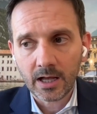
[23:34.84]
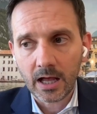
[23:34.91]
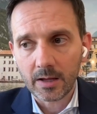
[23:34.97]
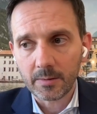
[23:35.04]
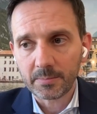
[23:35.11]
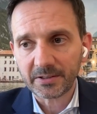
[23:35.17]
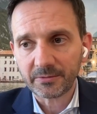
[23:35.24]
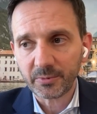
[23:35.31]

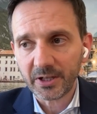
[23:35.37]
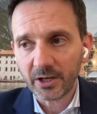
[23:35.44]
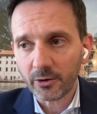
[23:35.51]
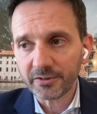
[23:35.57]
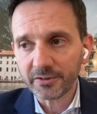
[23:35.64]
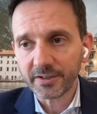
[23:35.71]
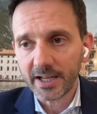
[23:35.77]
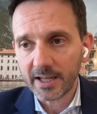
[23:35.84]
But we
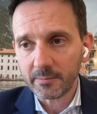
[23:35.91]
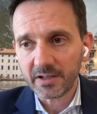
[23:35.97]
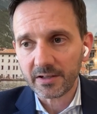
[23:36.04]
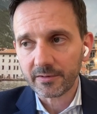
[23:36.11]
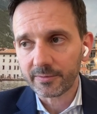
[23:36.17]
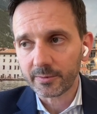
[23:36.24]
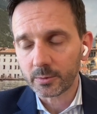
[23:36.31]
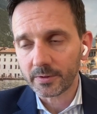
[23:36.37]
are also
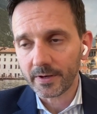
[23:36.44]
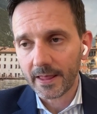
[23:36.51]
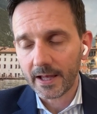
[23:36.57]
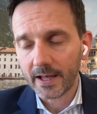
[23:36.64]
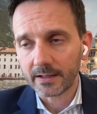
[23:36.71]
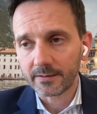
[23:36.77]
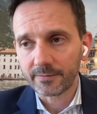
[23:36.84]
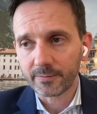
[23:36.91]
aiming for
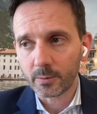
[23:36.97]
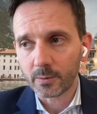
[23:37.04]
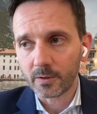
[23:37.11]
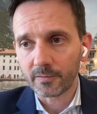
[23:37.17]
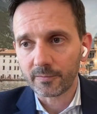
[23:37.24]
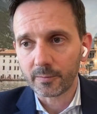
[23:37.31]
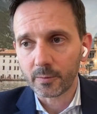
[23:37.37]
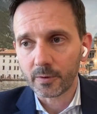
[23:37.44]
that
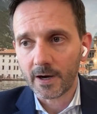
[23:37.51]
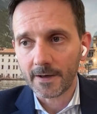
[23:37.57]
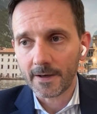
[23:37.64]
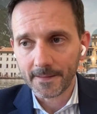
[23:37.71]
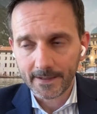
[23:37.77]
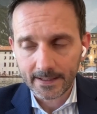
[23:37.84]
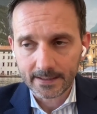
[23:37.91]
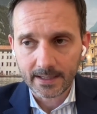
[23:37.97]
for
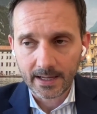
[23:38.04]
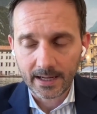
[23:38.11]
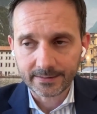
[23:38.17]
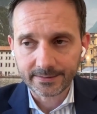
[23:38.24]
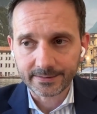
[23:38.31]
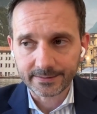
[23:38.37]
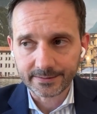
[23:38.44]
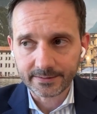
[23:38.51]
other
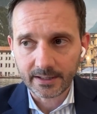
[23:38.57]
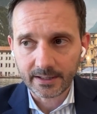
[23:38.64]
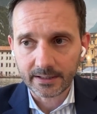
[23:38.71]
indexes,